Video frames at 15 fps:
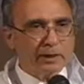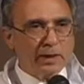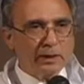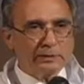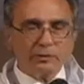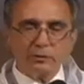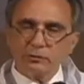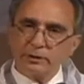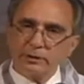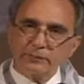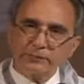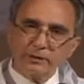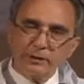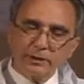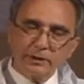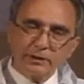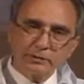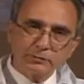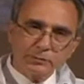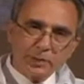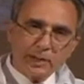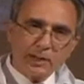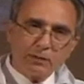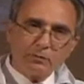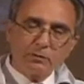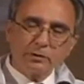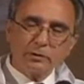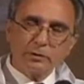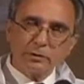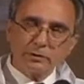I know that if there is
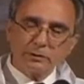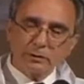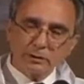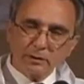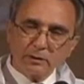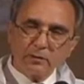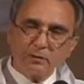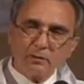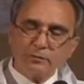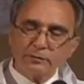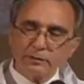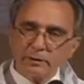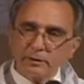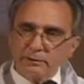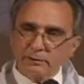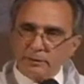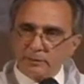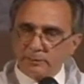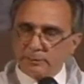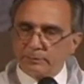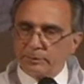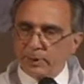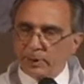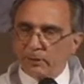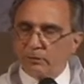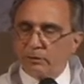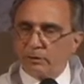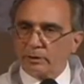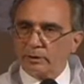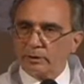power in the loaf, there'll be
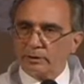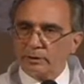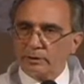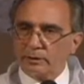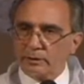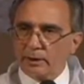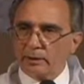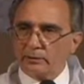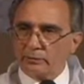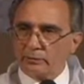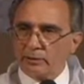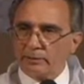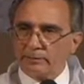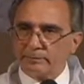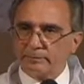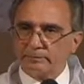power in that crumb.